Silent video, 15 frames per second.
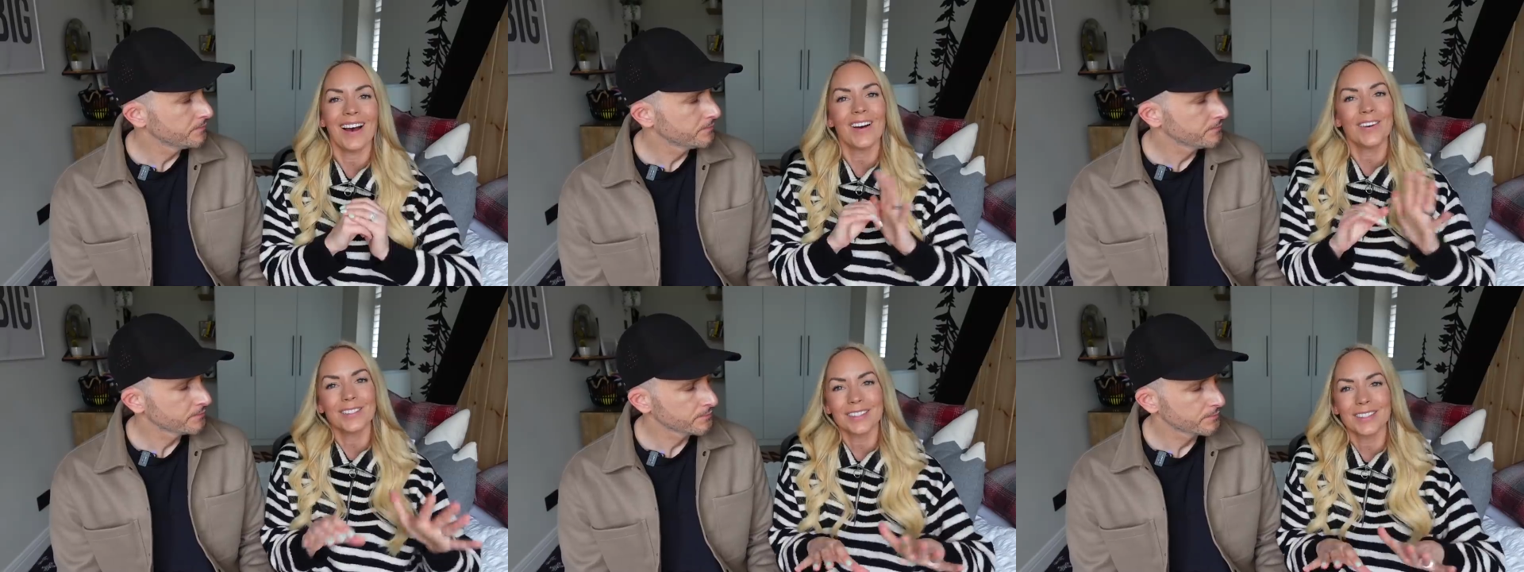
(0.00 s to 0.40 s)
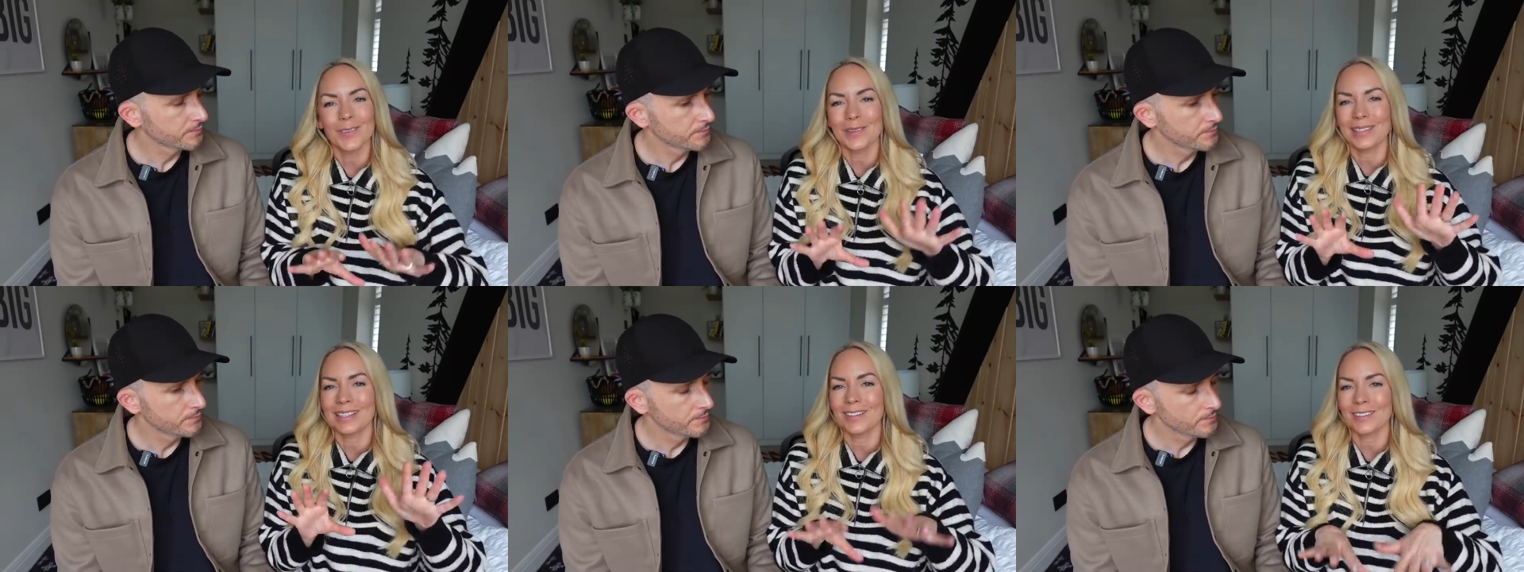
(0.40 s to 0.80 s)
Speaker 1: Also,
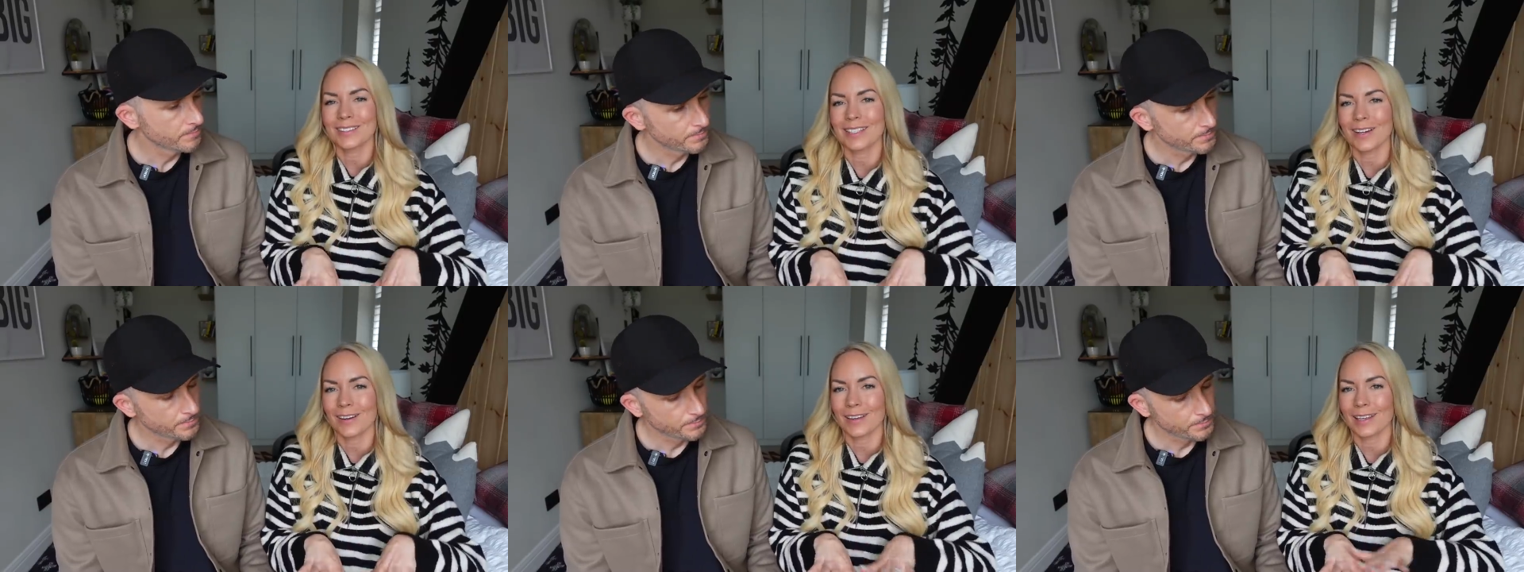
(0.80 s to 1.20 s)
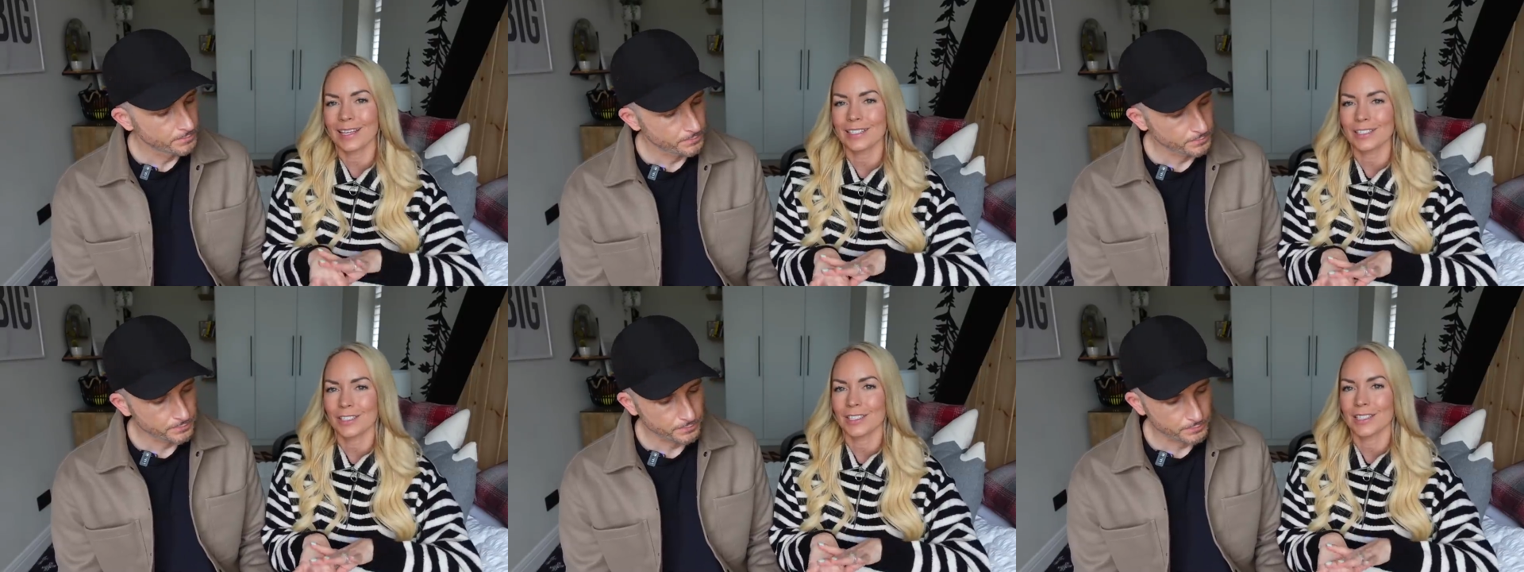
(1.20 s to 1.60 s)
when they knocked out our
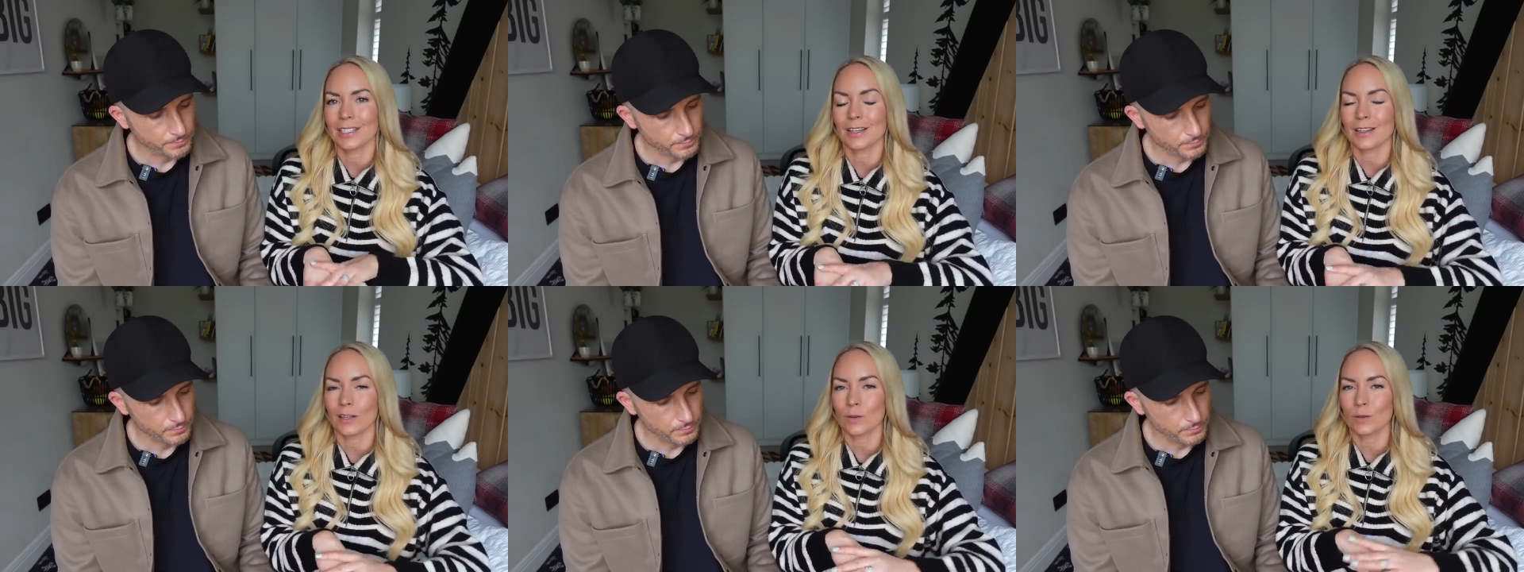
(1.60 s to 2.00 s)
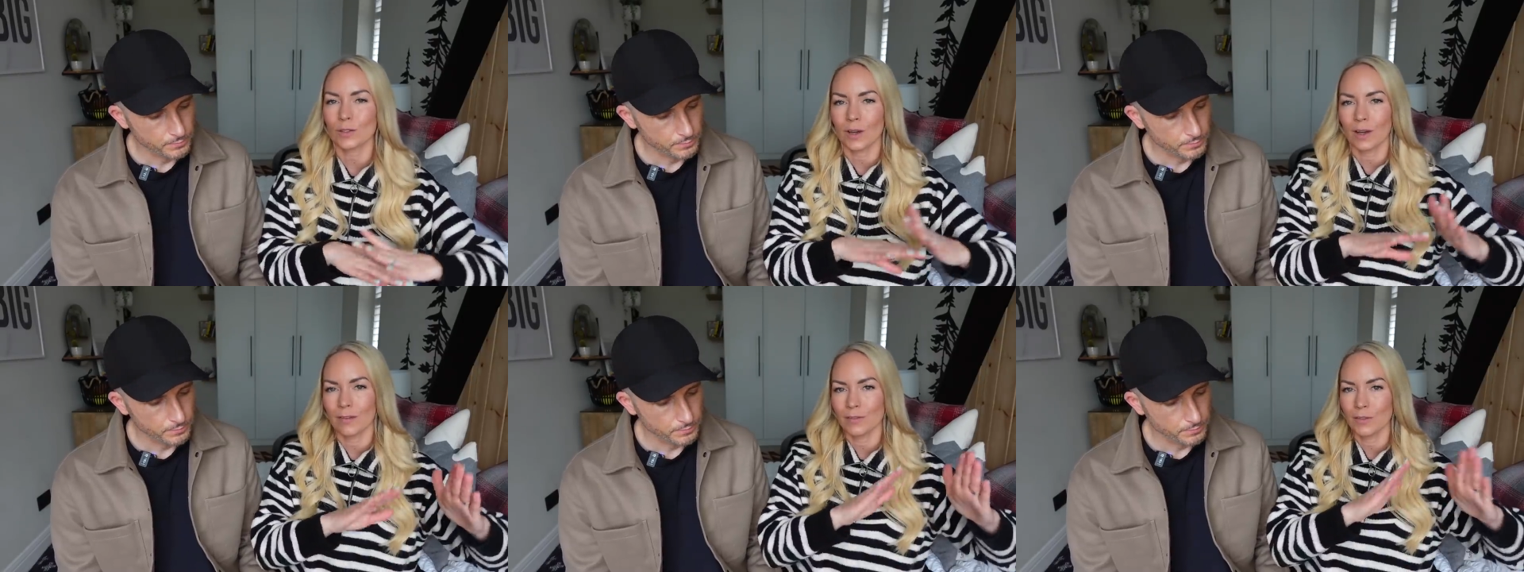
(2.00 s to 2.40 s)
kitchen, they
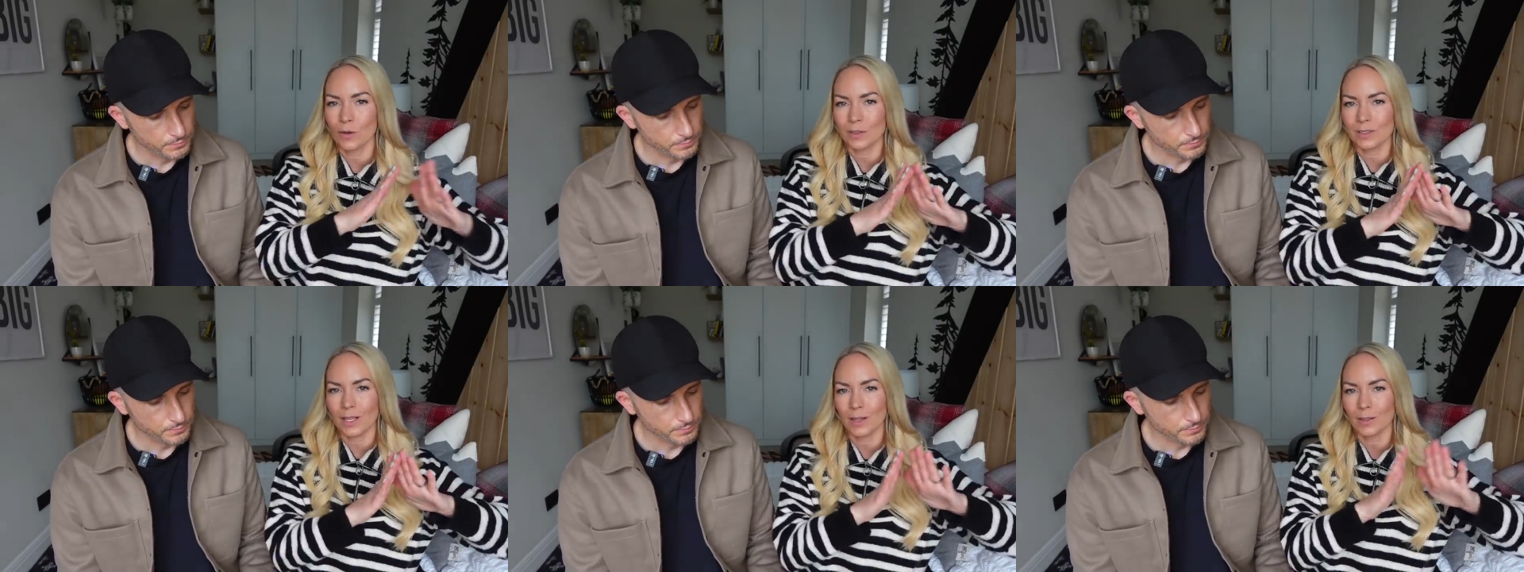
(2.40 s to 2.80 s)
also kind of knocked